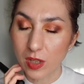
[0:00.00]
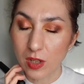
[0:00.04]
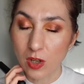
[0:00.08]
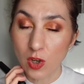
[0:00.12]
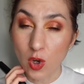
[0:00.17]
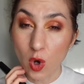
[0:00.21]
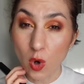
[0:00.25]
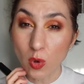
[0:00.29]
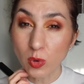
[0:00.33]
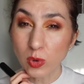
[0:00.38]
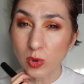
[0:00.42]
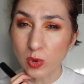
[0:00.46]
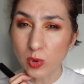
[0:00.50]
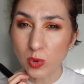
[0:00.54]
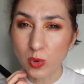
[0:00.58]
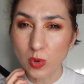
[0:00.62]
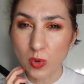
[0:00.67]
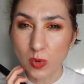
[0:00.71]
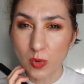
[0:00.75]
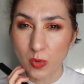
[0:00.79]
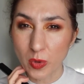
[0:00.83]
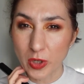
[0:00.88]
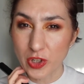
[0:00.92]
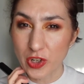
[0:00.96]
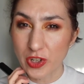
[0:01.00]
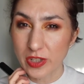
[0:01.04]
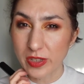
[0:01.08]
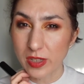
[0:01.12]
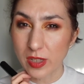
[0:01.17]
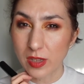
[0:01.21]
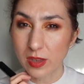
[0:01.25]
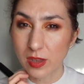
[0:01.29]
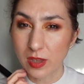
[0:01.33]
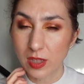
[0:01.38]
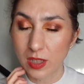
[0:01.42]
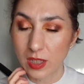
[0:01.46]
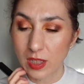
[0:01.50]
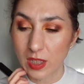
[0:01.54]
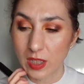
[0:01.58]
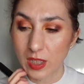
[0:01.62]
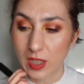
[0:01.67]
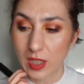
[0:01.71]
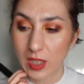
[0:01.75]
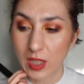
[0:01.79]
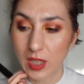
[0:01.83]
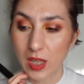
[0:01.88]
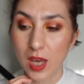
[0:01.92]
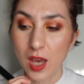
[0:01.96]
go-to which is
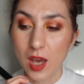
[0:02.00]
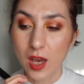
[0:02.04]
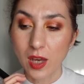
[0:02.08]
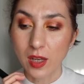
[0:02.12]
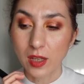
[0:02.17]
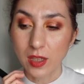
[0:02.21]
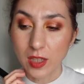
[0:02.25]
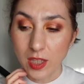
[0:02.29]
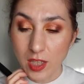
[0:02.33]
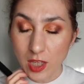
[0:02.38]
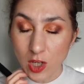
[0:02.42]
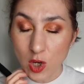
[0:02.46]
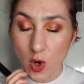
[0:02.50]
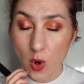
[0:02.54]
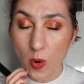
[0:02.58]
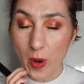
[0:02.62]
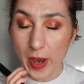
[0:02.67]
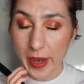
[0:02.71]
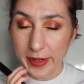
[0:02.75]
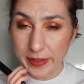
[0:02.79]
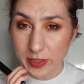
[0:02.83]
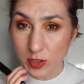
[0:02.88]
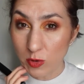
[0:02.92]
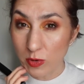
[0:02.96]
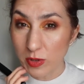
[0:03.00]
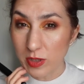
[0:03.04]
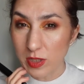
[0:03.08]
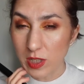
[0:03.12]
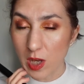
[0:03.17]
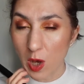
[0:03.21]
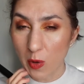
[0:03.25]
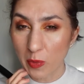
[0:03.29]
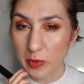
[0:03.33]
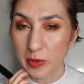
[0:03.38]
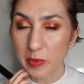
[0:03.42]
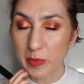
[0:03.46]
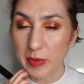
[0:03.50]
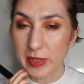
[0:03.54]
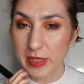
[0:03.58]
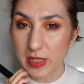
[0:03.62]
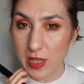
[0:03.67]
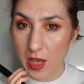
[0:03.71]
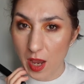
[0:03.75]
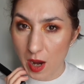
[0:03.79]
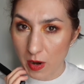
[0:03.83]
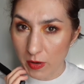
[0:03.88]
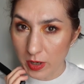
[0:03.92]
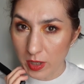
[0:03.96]
the Kiko Extra Sculpt
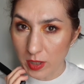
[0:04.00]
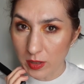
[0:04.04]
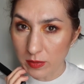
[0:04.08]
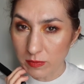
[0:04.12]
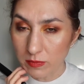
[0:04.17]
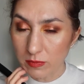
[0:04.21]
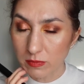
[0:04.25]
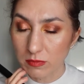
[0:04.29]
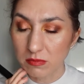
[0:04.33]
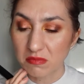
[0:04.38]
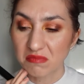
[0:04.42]
Mascara?